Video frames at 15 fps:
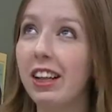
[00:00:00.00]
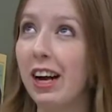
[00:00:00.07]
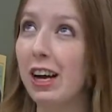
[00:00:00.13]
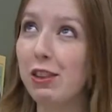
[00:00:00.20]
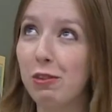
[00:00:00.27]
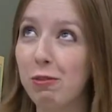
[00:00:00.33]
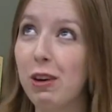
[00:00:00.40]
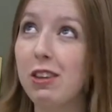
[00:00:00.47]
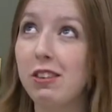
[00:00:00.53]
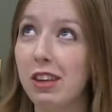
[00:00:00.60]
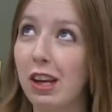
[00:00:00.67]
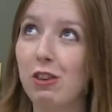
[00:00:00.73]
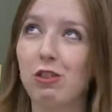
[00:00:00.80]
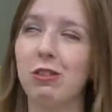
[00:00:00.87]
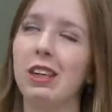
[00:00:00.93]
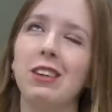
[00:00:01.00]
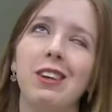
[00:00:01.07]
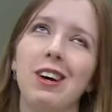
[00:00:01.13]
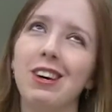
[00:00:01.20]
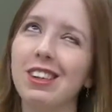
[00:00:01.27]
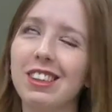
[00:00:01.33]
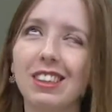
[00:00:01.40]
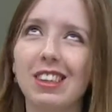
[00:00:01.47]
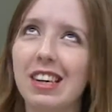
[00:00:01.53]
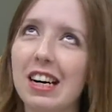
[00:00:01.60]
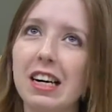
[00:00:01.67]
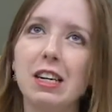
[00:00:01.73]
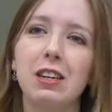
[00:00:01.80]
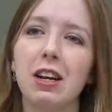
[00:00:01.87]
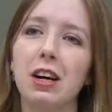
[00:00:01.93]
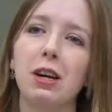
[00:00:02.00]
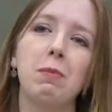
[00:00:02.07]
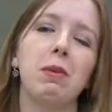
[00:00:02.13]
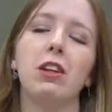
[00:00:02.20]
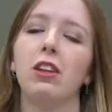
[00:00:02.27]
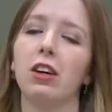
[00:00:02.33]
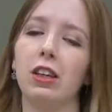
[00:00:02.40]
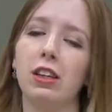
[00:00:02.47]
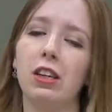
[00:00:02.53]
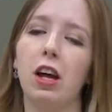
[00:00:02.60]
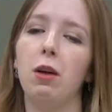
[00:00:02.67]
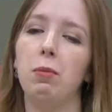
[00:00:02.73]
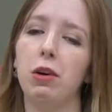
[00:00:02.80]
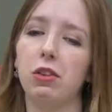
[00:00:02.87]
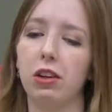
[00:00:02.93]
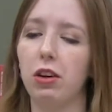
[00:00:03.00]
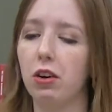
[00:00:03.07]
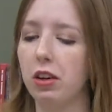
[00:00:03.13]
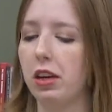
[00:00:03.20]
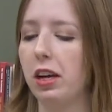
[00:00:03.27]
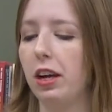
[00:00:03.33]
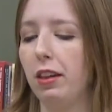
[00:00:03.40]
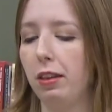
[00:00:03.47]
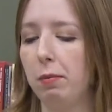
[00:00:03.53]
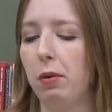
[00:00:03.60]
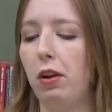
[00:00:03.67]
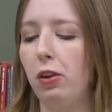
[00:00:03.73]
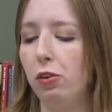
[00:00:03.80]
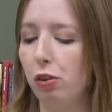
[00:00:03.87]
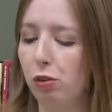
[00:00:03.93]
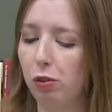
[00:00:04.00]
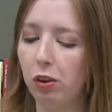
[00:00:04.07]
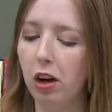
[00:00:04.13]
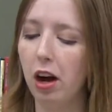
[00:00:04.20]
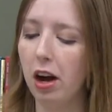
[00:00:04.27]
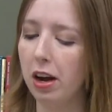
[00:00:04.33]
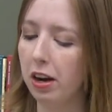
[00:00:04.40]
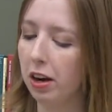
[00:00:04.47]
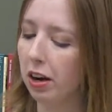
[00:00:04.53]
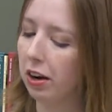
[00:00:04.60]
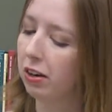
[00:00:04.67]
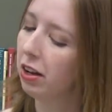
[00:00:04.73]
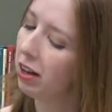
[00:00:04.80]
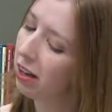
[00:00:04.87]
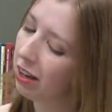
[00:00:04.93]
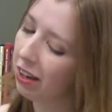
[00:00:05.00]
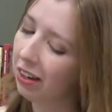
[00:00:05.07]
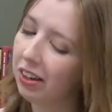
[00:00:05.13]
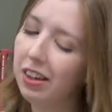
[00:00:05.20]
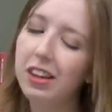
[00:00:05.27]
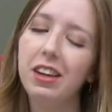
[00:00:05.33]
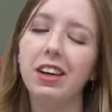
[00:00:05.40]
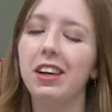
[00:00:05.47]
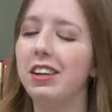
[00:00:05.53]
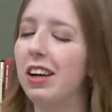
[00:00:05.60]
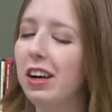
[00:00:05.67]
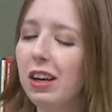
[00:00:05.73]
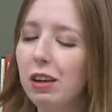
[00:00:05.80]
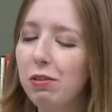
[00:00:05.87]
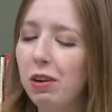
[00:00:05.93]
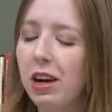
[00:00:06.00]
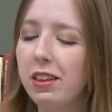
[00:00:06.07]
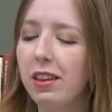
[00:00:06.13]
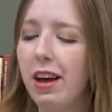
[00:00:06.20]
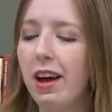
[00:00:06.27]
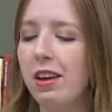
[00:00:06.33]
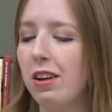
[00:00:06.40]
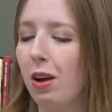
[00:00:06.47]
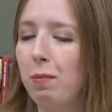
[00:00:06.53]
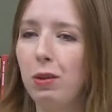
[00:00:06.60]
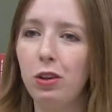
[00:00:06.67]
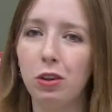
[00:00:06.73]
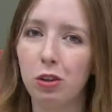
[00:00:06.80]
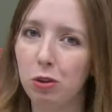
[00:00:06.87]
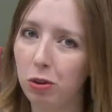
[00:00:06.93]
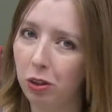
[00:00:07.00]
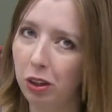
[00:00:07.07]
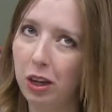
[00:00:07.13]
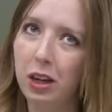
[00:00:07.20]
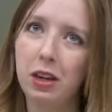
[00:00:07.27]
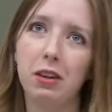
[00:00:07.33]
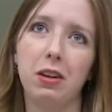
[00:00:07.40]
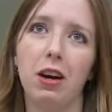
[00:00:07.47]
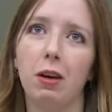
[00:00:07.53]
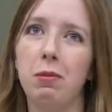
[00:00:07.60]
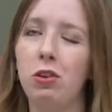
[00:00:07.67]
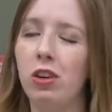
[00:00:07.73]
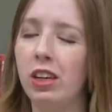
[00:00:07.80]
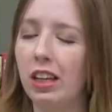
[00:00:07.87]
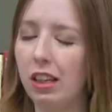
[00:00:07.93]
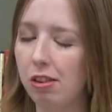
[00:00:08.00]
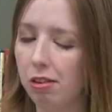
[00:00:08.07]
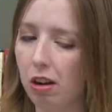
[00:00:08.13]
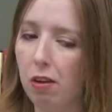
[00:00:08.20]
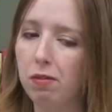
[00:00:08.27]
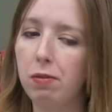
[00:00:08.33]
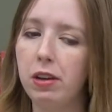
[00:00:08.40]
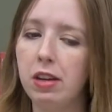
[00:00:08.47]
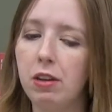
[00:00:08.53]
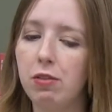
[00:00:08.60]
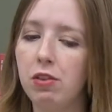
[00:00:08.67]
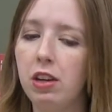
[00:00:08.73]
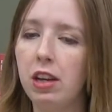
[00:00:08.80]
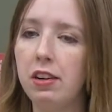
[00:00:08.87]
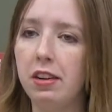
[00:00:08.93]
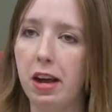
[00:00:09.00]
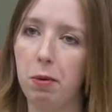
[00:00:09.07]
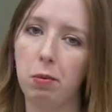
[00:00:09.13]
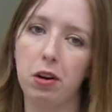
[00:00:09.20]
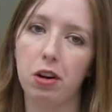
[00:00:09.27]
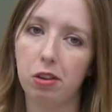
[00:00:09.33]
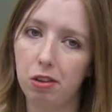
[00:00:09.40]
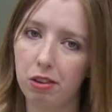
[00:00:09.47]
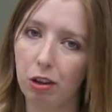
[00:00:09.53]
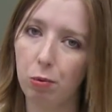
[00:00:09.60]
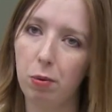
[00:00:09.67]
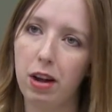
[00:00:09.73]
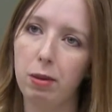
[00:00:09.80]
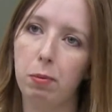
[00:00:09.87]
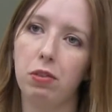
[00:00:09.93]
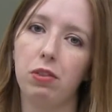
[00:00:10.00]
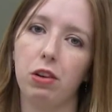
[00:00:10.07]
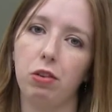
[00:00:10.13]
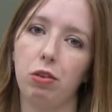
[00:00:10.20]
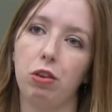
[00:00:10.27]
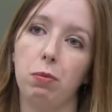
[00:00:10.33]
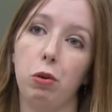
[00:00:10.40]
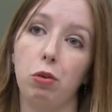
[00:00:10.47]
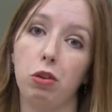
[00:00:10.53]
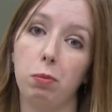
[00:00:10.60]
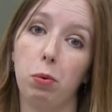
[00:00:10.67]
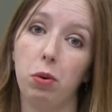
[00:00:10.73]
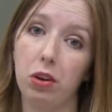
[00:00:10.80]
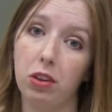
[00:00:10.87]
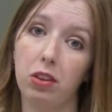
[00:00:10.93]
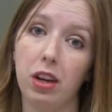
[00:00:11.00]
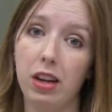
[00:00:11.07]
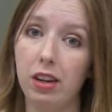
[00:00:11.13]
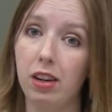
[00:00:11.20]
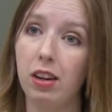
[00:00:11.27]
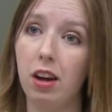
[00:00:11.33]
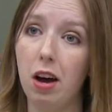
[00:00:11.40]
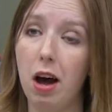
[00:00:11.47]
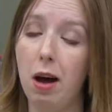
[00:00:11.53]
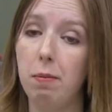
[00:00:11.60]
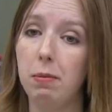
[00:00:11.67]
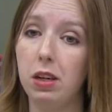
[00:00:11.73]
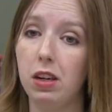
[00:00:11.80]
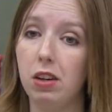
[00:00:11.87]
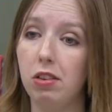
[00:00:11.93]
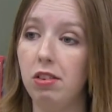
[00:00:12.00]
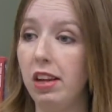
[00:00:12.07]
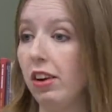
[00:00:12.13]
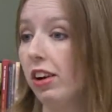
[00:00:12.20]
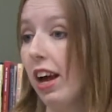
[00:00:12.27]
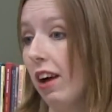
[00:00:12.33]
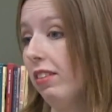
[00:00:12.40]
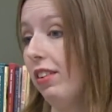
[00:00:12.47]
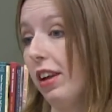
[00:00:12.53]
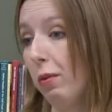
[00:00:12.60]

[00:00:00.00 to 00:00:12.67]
classified section. I'm like, no, you're not. You're not going to be able to look at the yellow books like, okay, anthropologists for hire. Nah, not going to find that. You're not going to be able to Google it. You're not going to do any of that stuff. But if you get networks, that's why the professors are the most important thing, because they already have the